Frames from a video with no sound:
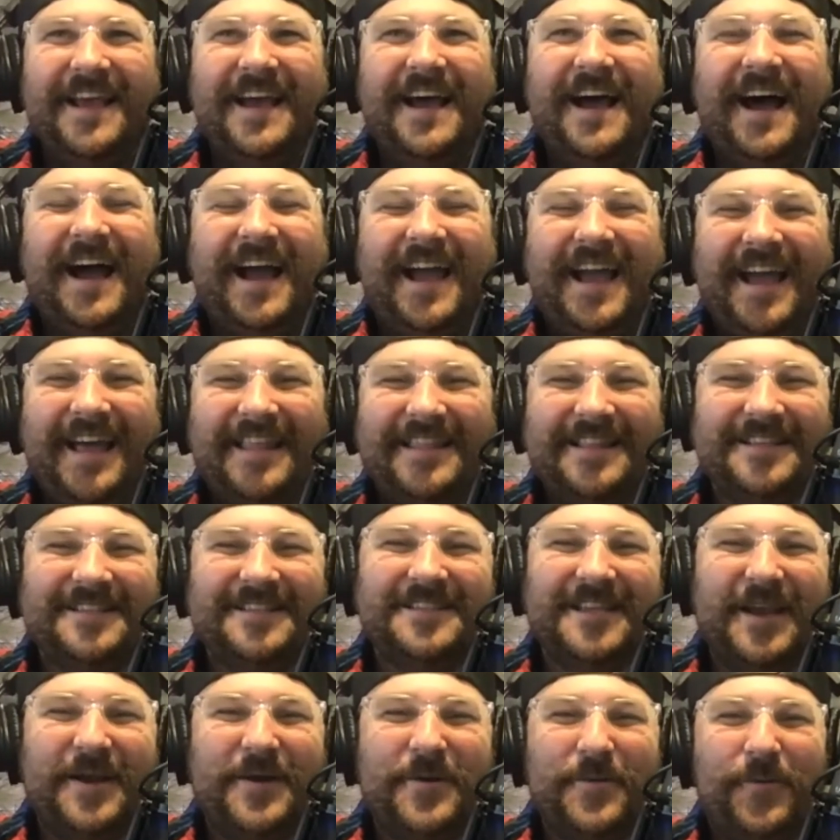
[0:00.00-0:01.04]
I had this
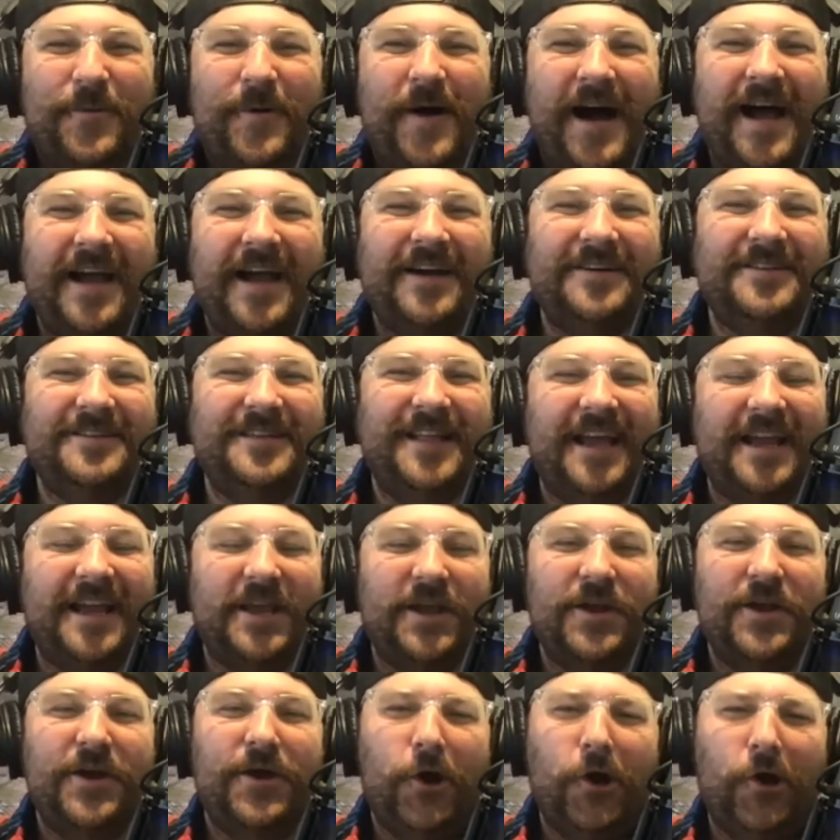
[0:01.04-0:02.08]
like wild, like
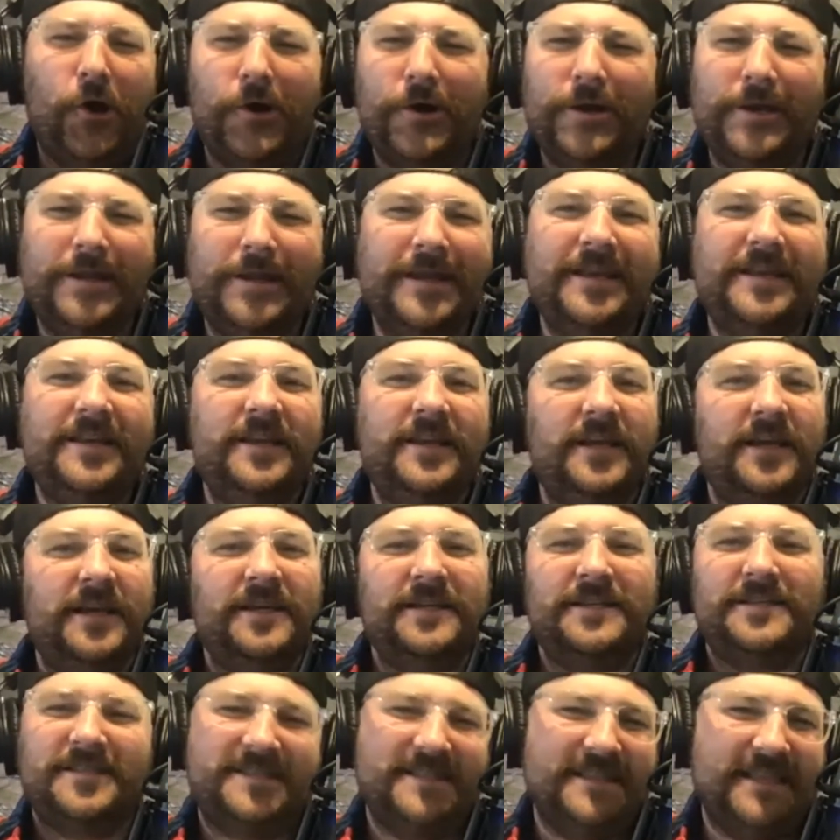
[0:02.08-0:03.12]
hooded,
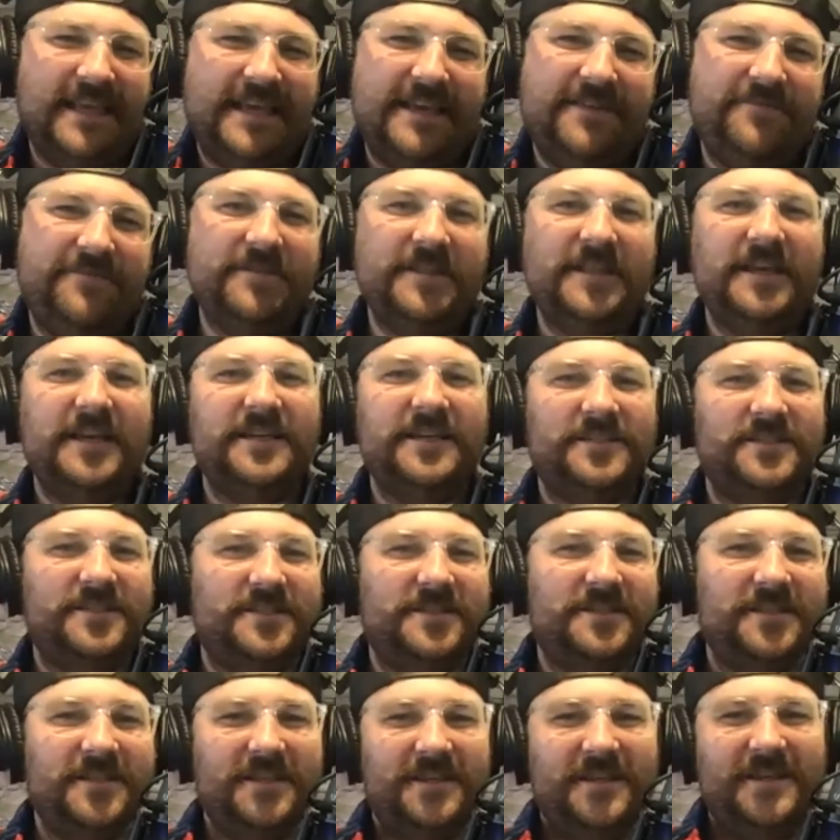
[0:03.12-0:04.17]

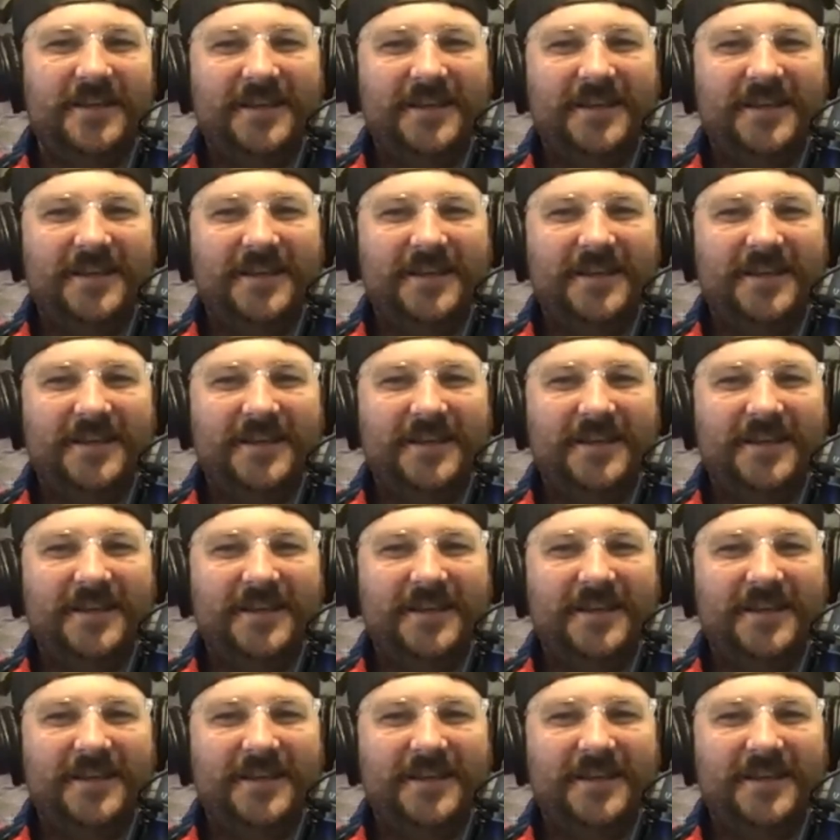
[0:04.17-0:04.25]
sleeveless.